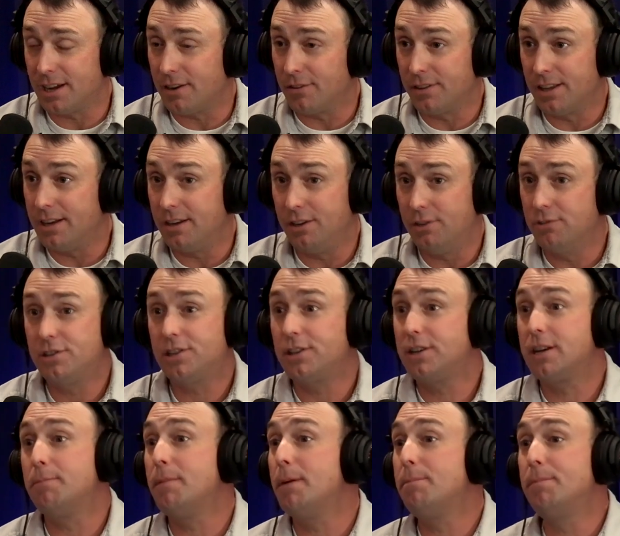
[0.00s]
how they used to
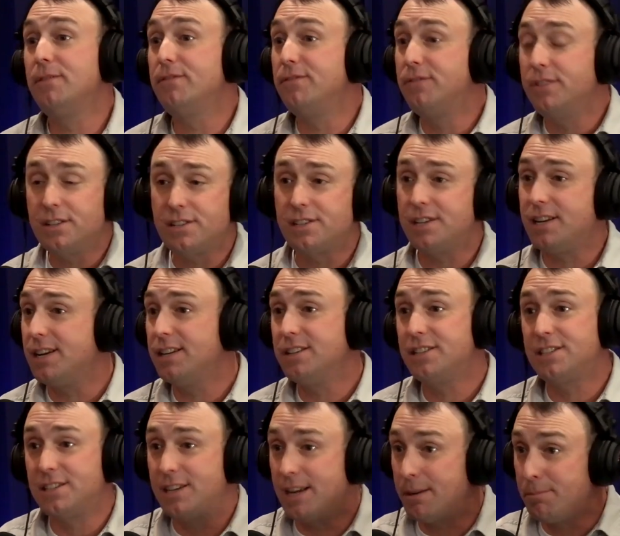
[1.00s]
come up and visit
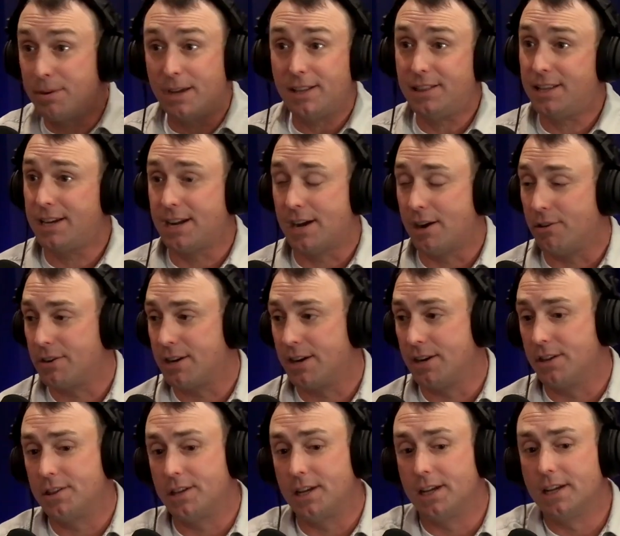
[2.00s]
and pet the cow
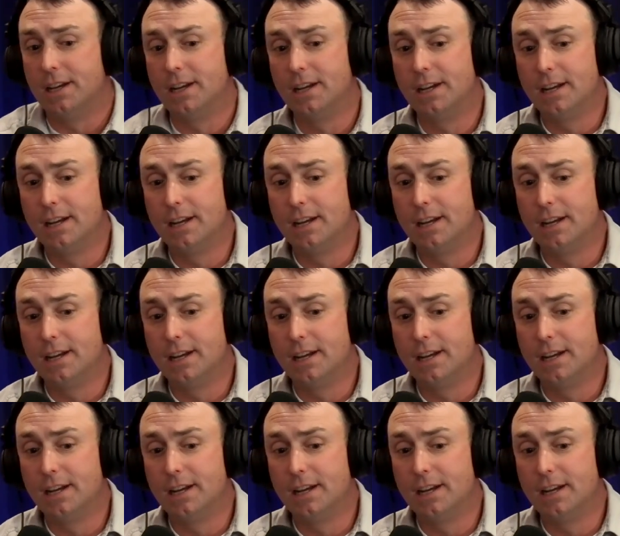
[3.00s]
kind of thing.